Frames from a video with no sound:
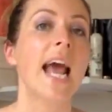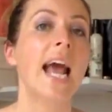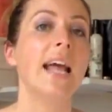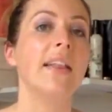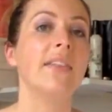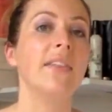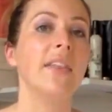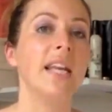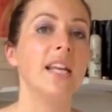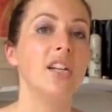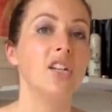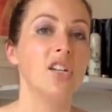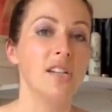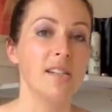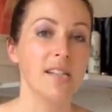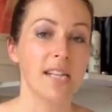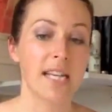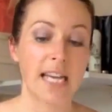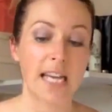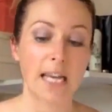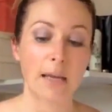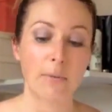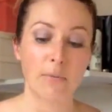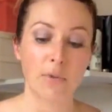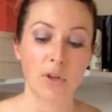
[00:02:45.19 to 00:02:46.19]
And then just
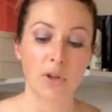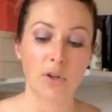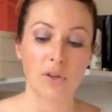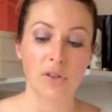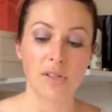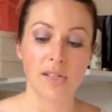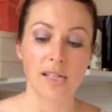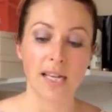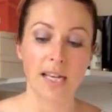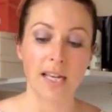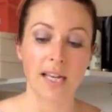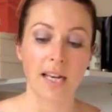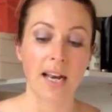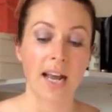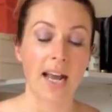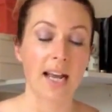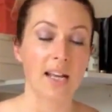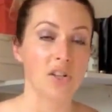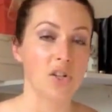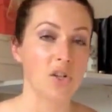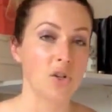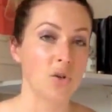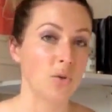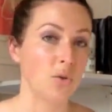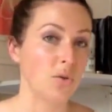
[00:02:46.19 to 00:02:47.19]
keep using it
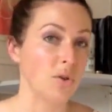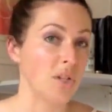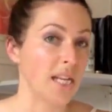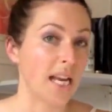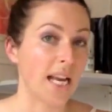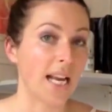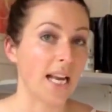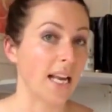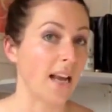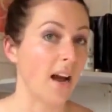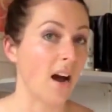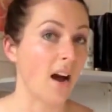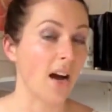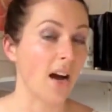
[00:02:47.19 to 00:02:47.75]
as your daily